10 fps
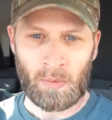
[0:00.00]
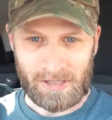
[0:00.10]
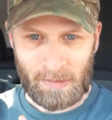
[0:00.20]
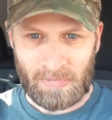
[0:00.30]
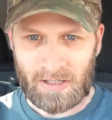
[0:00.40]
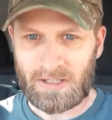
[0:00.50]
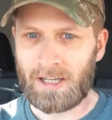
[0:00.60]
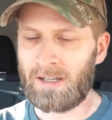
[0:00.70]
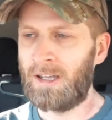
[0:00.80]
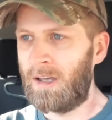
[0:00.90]
With that being
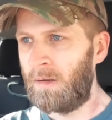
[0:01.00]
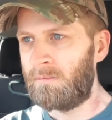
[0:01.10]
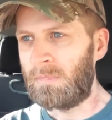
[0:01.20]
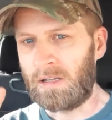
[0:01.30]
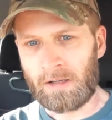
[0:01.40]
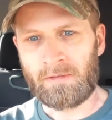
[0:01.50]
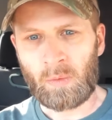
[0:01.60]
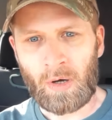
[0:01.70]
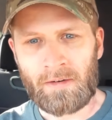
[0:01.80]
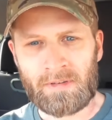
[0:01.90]
said, my
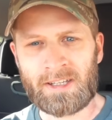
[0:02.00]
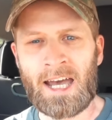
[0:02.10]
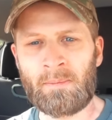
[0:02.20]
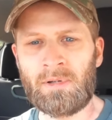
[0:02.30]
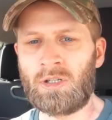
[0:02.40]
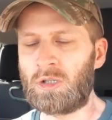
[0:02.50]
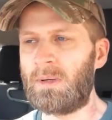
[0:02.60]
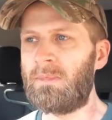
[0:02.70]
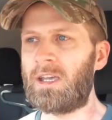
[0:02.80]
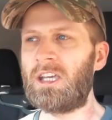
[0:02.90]
lovely wife, the captain, she'll
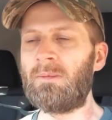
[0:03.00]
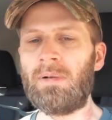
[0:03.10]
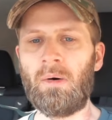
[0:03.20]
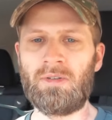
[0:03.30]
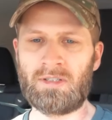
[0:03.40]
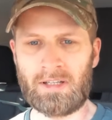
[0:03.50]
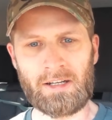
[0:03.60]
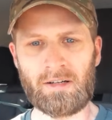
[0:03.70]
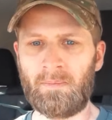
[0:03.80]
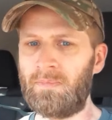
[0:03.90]
be making a post
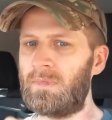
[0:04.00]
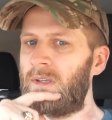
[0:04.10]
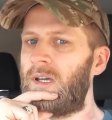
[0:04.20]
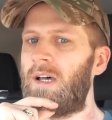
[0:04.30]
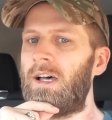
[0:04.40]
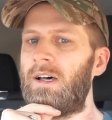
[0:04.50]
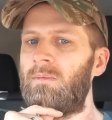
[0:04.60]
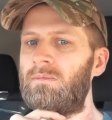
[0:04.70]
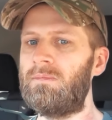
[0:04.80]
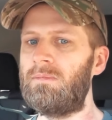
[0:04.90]
later.
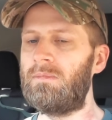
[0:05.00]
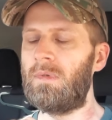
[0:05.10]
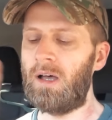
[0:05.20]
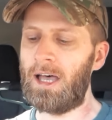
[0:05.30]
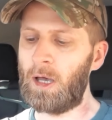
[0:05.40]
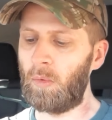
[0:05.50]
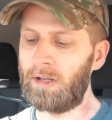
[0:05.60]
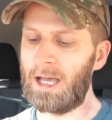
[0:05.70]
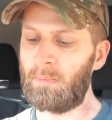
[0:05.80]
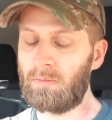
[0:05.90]
I will
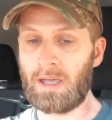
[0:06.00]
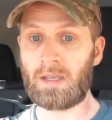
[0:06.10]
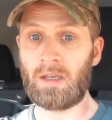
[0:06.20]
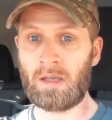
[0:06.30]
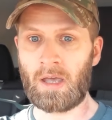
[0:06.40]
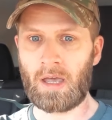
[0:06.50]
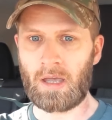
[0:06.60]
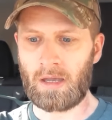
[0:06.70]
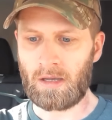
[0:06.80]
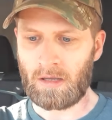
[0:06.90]
not be making
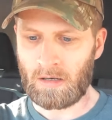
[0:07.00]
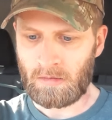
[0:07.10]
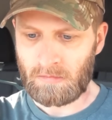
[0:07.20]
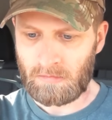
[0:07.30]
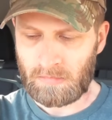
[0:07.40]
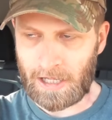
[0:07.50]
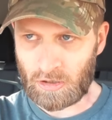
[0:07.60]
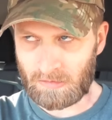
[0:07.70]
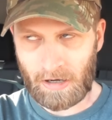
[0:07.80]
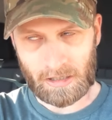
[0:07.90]
a
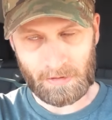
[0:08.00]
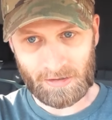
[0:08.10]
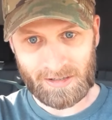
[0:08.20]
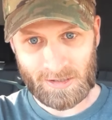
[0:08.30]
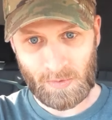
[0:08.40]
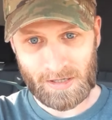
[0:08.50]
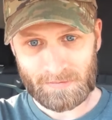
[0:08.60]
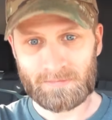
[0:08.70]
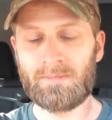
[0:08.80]
nature mockumentary this week.